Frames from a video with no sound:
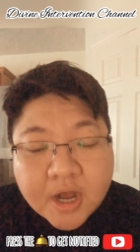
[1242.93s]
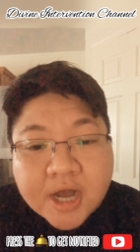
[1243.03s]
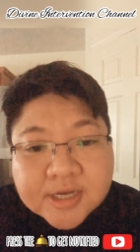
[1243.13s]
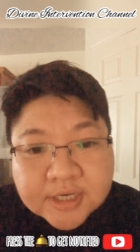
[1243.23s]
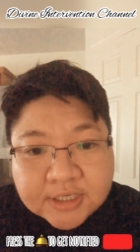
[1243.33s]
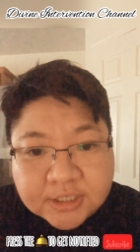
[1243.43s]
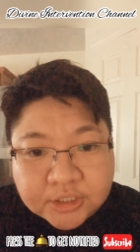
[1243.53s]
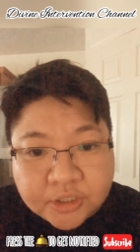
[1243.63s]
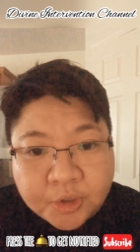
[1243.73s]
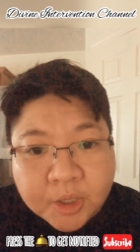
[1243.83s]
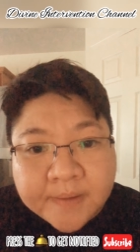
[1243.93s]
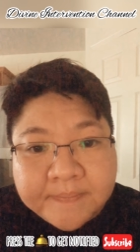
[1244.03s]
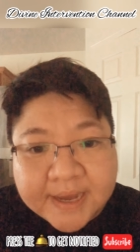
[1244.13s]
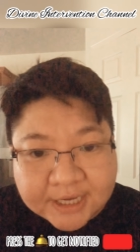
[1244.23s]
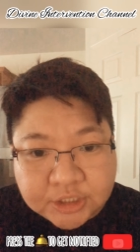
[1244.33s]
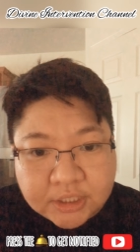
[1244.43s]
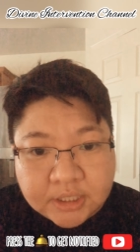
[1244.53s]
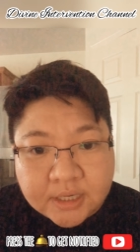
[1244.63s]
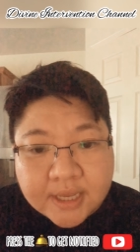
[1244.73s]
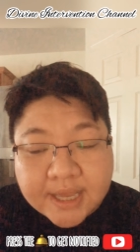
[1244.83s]
unconditional
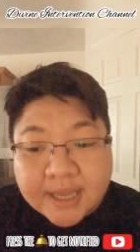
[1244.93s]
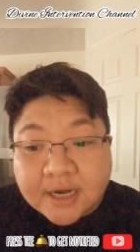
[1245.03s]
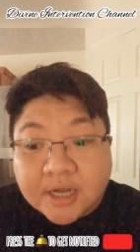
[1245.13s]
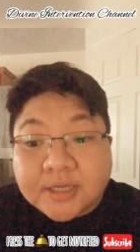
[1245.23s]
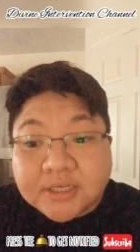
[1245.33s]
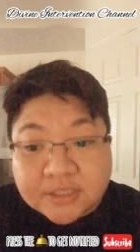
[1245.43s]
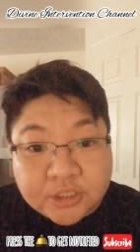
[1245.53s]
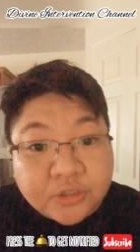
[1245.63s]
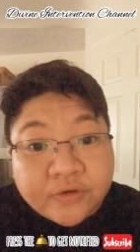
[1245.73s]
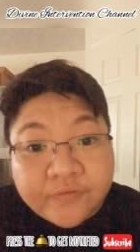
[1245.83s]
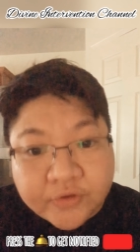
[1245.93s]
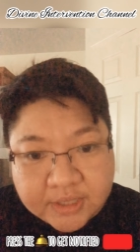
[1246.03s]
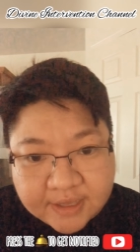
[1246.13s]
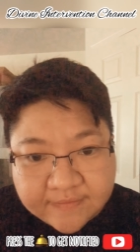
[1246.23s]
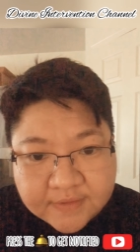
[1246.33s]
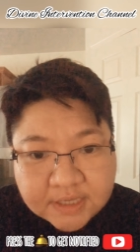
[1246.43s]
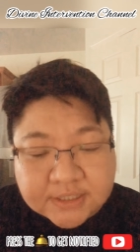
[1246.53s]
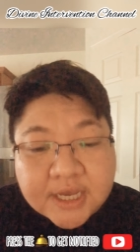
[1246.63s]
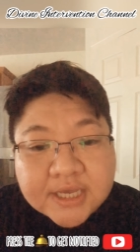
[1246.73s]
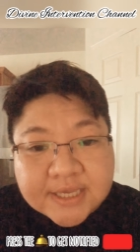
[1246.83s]
compassion, and unconditional
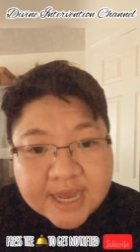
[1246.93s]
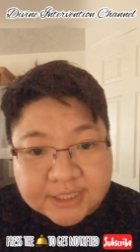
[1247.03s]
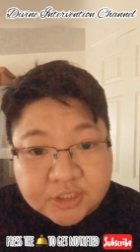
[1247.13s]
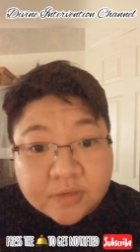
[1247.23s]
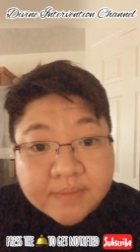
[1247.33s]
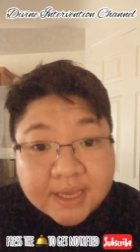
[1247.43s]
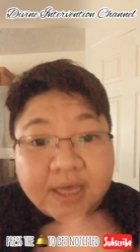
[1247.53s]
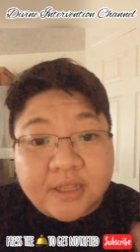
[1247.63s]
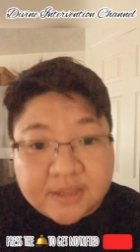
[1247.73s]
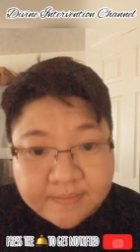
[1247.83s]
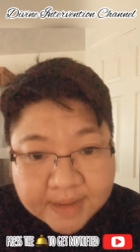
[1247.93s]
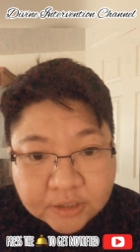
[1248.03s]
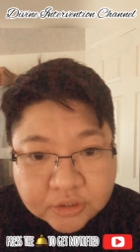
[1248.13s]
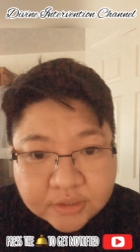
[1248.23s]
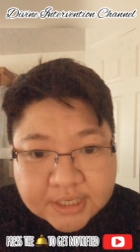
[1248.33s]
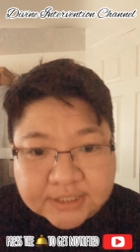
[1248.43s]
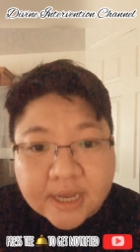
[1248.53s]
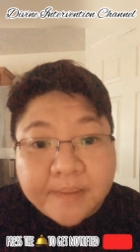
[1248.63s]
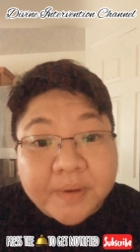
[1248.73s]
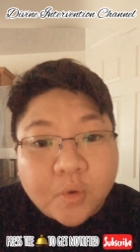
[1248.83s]
forgiveness. Yes, you make healthy boundaries,
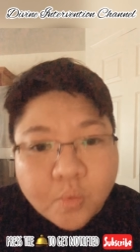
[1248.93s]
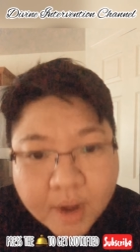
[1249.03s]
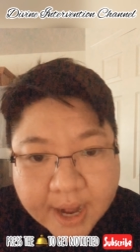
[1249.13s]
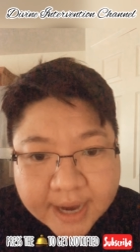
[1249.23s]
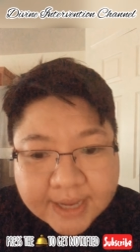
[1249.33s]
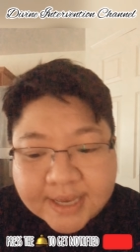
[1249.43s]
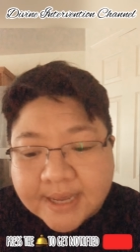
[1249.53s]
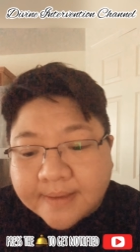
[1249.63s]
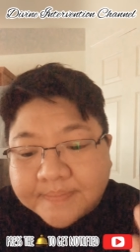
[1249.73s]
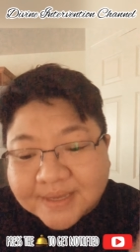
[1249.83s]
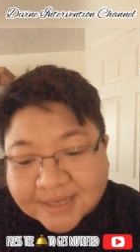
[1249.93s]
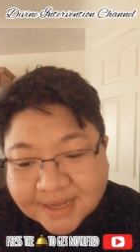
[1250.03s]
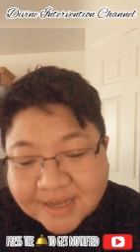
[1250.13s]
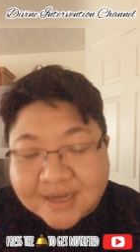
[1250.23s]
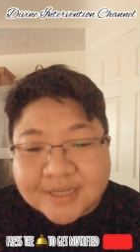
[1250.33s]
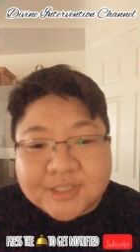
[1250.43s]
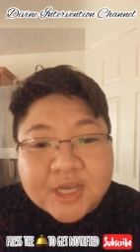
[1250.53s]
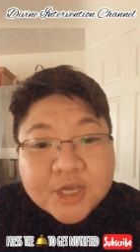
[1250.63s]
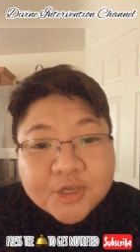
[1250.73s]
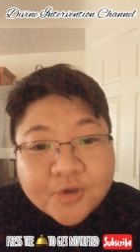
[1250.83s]
but why? Because
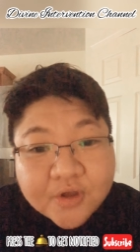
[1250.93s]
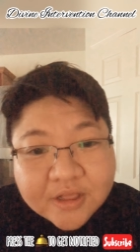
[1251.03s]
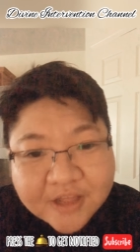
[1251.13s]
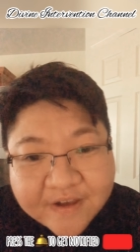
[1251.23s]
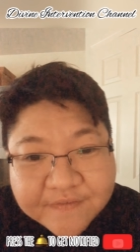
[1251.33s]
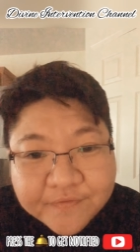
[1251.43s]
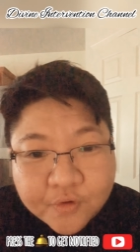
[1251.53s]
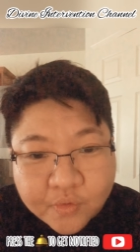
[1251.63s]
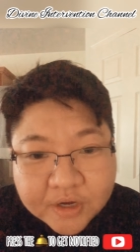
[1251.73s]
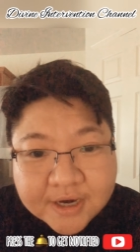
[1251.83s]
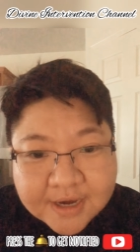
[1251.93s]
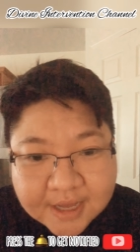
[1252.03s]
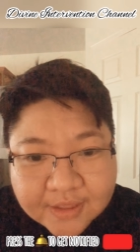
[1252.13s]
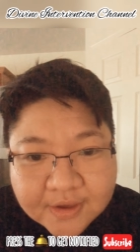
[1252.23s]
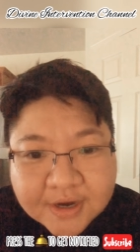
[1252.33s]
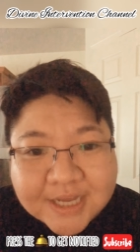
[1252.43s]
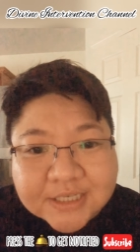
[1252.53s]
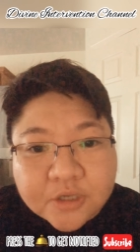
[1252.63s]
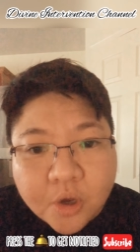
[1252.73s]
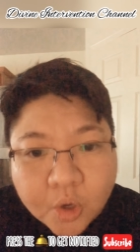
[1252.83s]
your love for one another
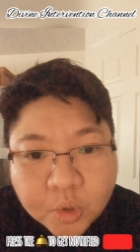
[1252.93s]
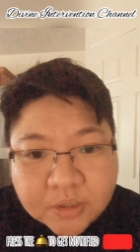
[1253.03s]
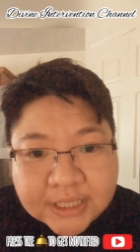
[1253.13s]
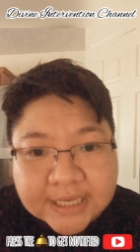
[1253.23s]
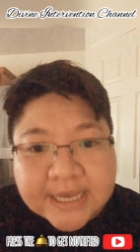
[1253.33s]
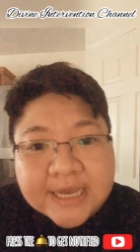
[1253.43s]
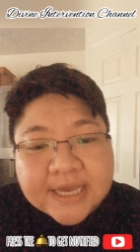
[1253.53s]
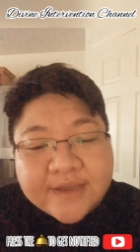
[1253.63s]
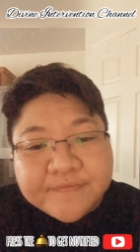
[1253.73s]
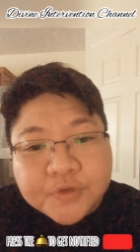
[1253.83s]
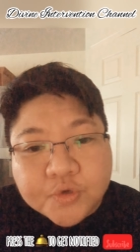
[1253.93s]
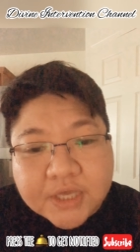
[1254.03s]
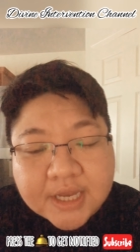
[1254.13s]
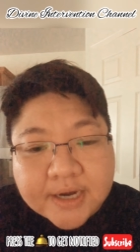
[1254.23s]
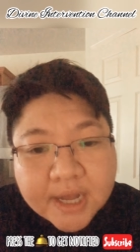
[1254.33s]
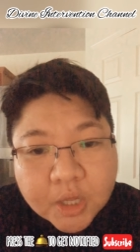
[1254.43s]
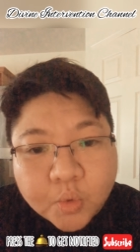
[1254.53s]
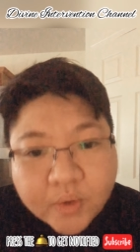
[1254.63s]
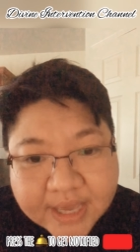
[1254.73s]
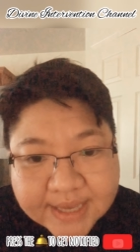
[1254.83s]
is holy. If you cannot
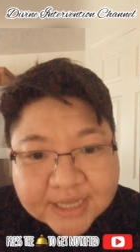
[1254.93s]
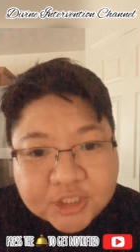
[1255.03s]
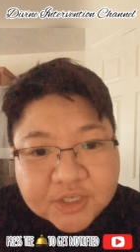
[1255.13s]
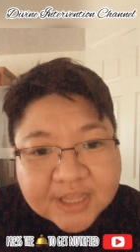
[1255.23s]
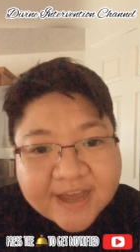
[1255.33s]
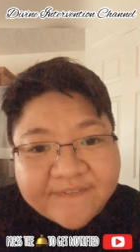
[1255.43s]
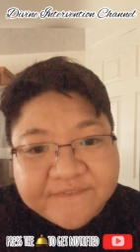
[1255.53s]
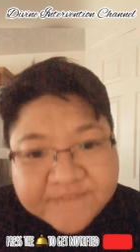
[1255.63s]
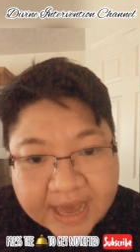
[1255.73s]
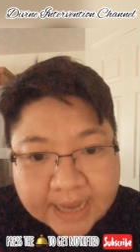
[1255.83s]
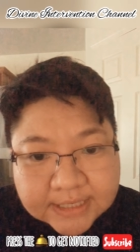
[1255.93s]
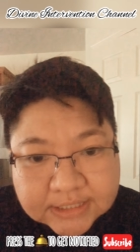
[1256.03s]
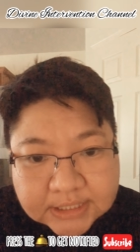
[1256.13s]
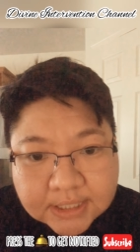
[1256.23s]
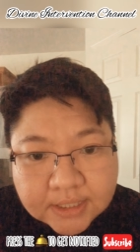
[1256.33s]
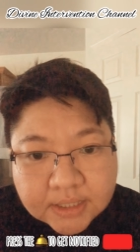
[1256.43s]
awaken to that fact,